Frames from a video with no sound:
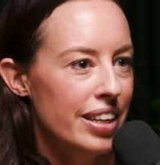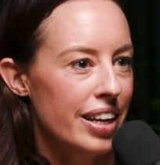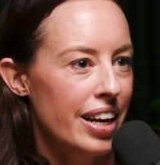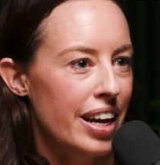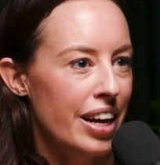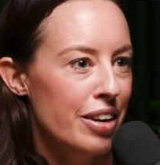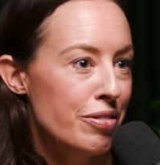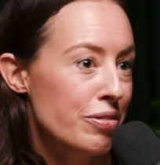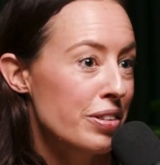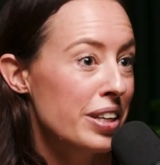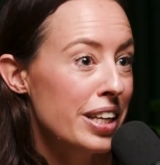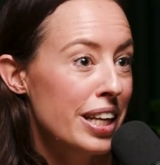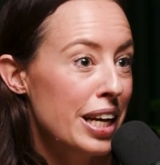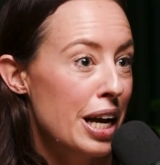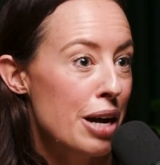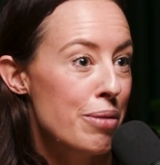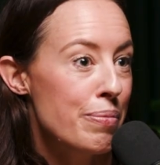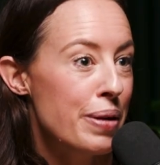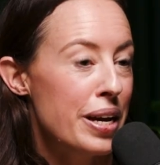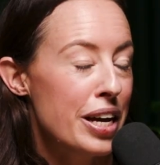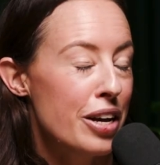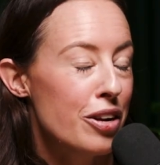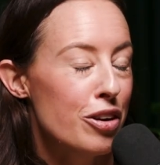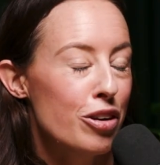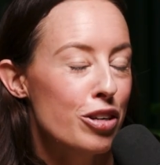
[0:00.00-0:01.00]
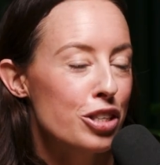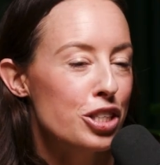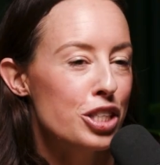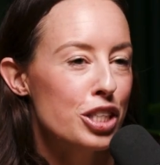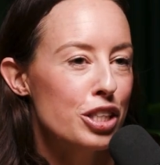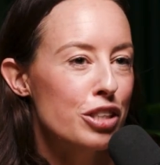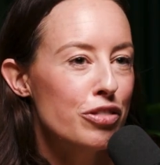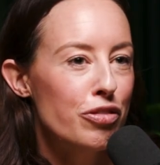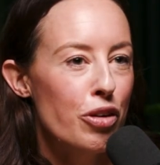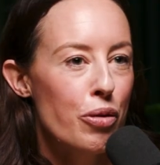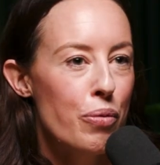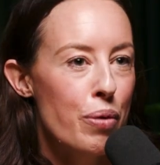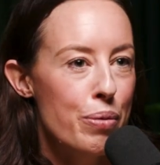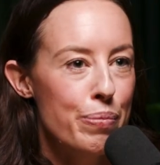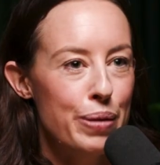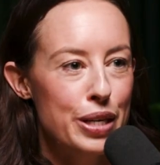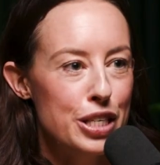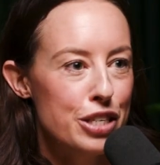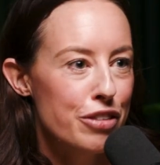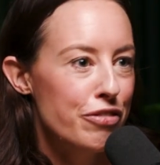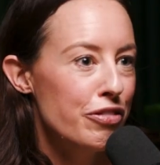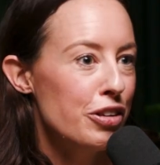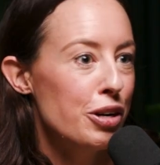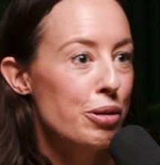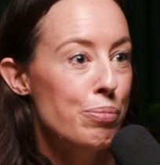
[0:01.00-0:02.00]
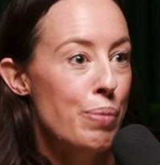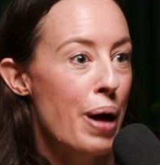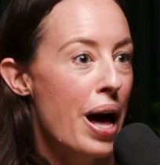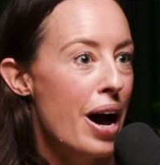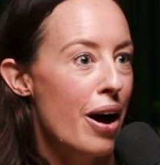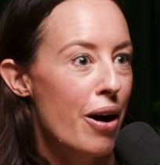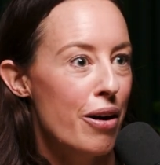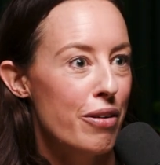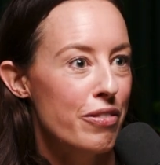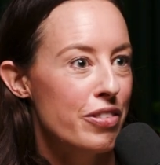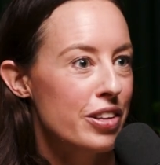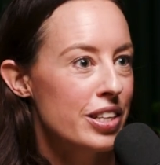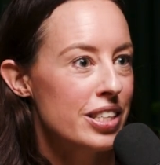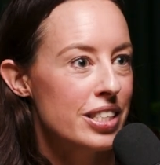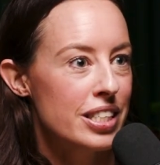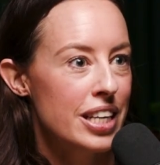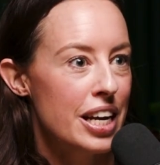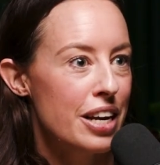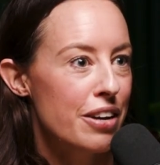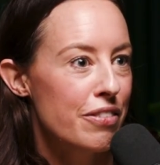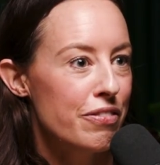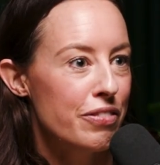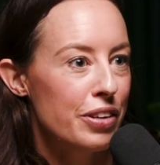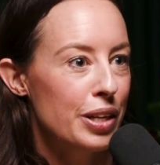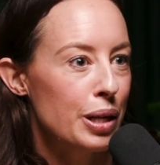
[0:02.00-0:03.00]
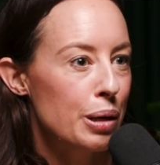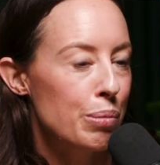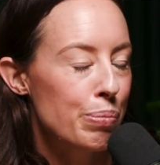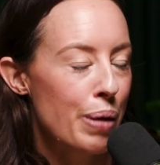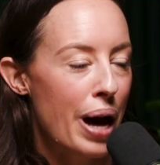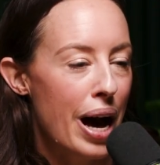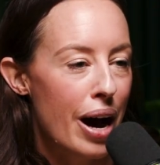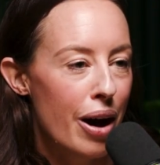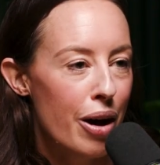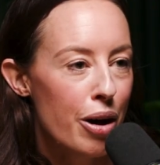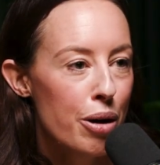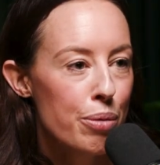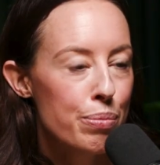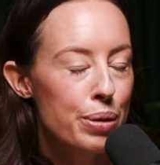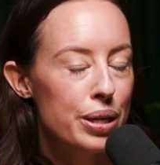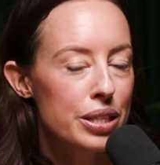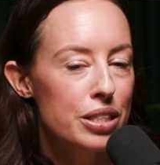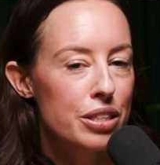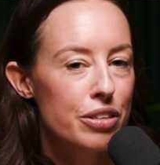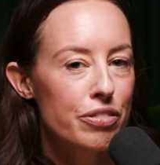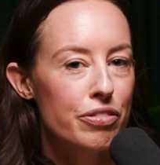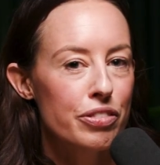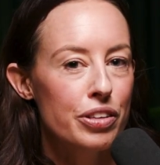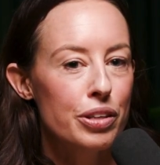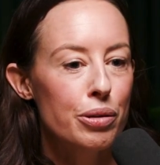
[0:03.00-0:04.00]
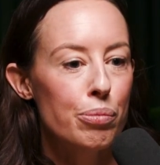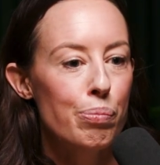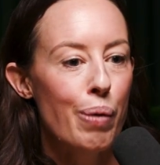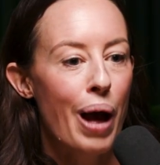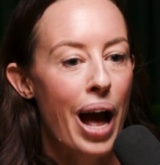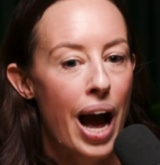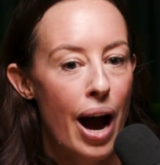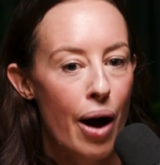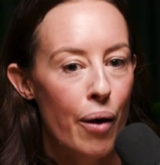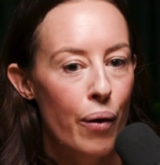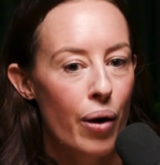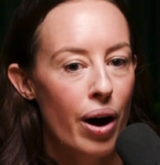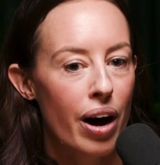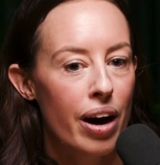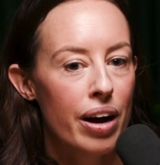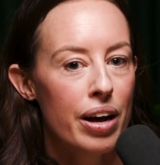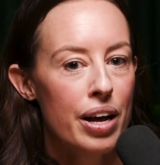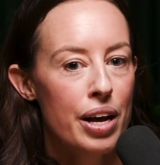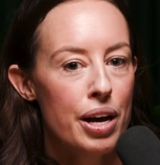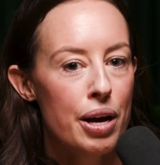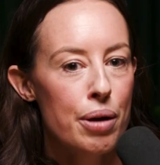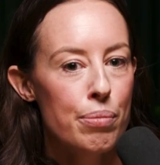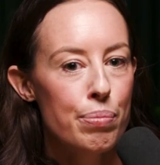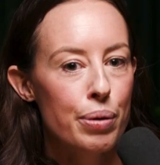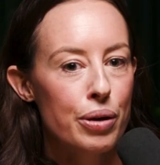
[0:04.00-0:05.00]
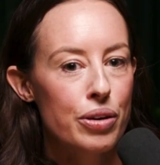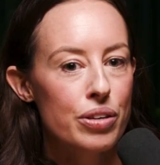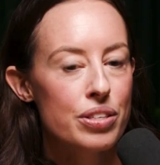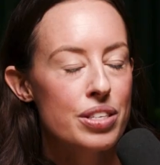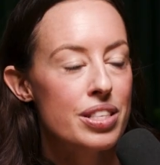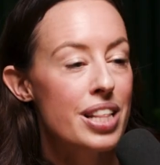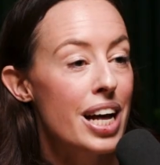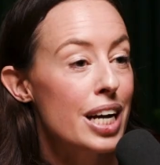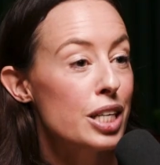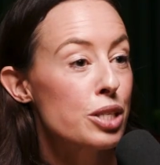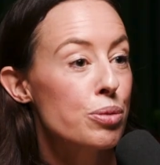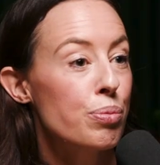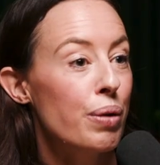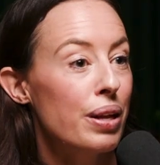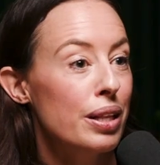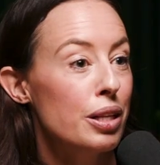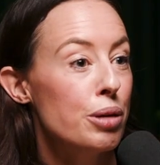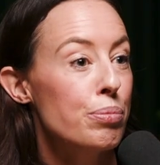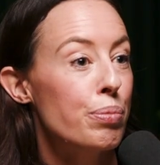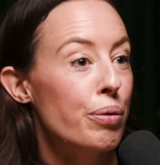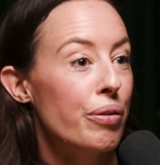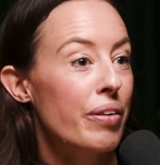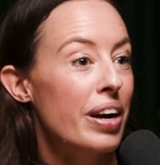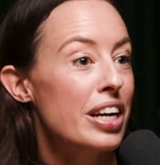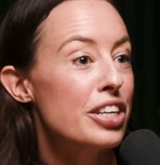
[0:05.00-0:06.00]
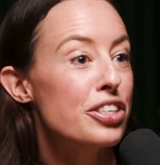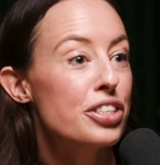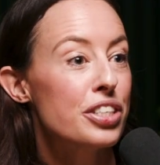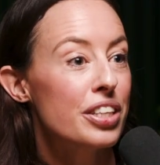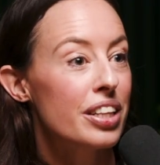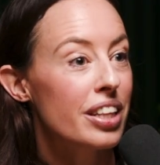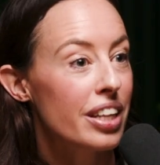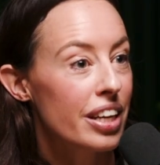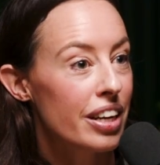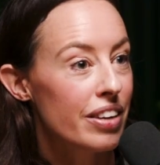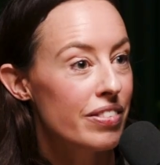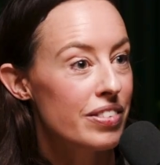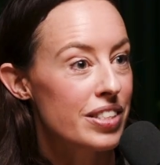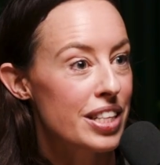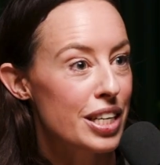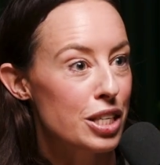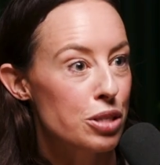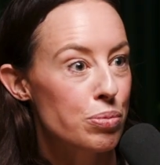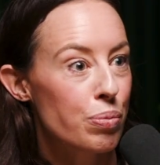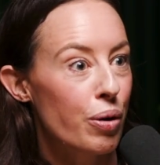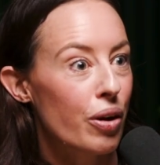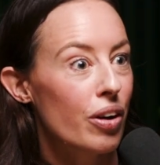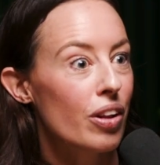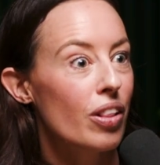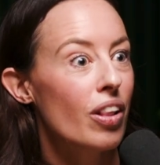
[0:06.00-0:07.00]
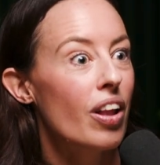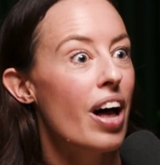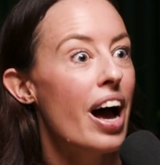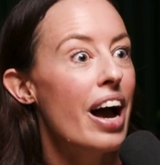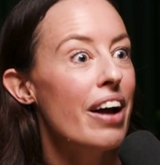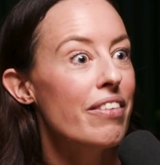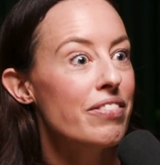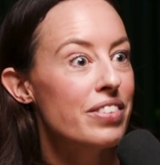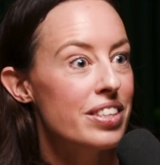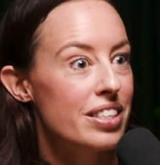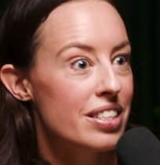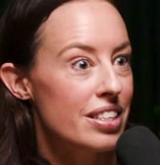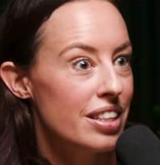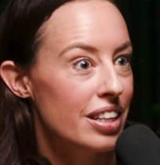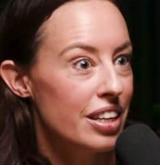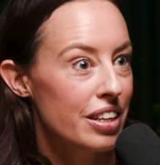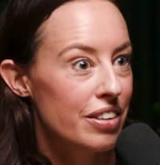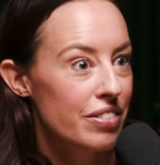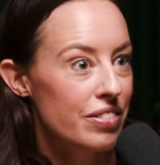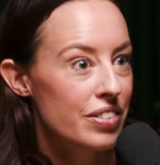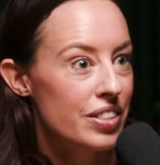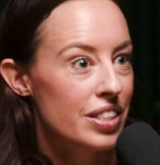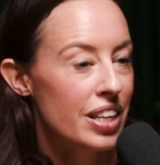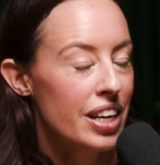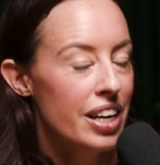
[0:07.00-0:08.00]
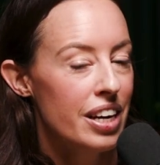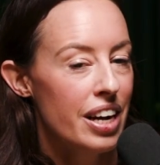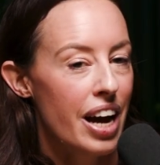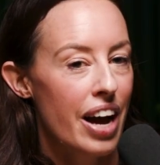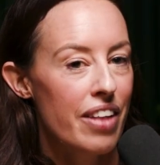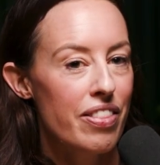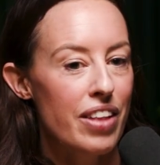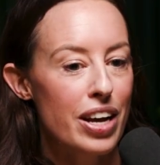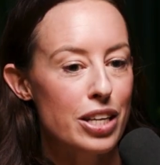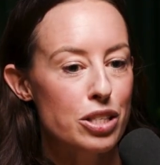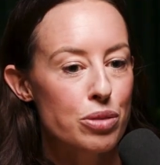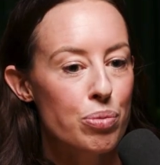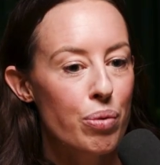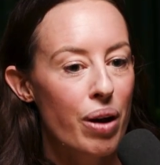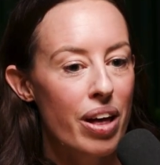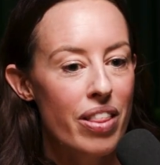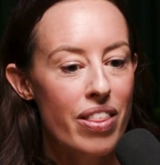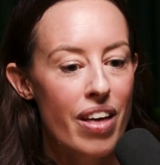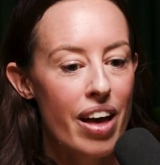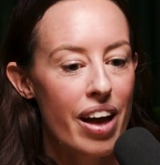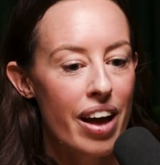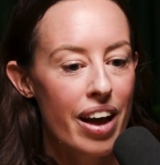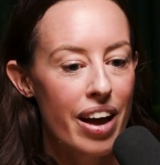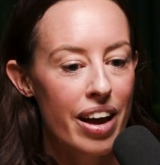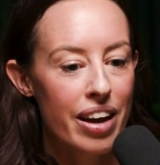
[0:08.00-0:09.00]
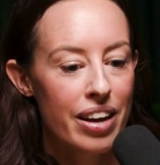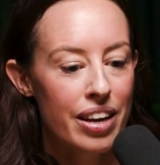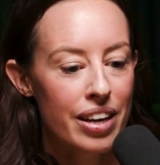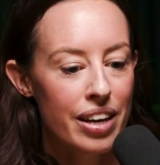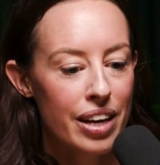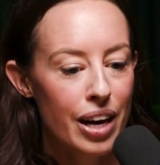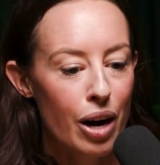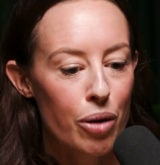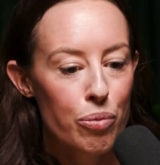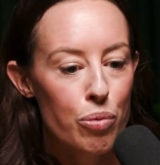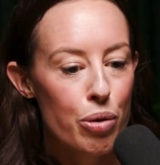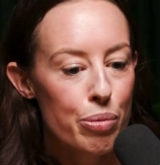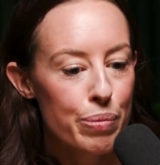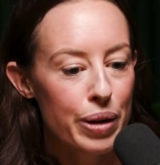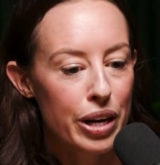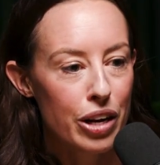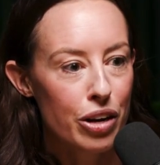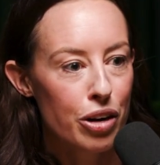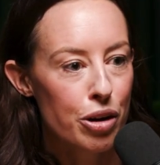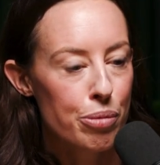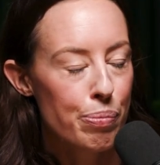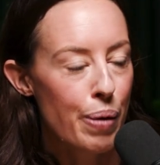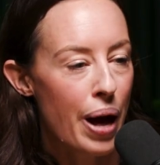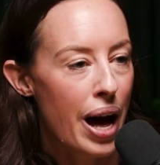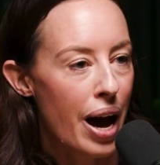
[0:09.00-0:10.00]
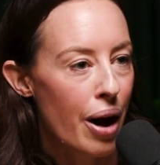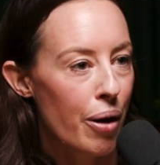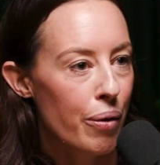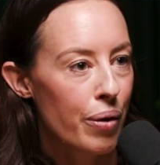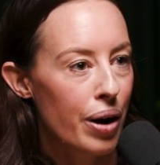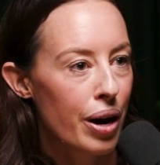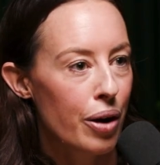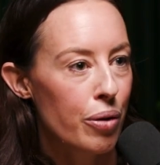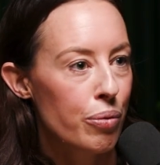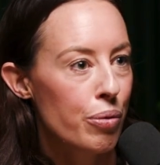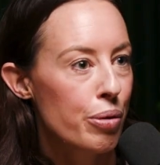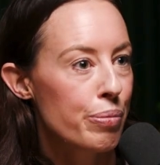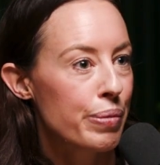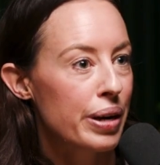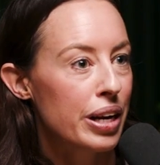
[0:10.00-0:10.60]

And really, I'm here not just for women to feel power for the sake of feeling power, but to feel power because that's where liberation lives. That's where aliveness lives. And that's where a woman in her power, a woman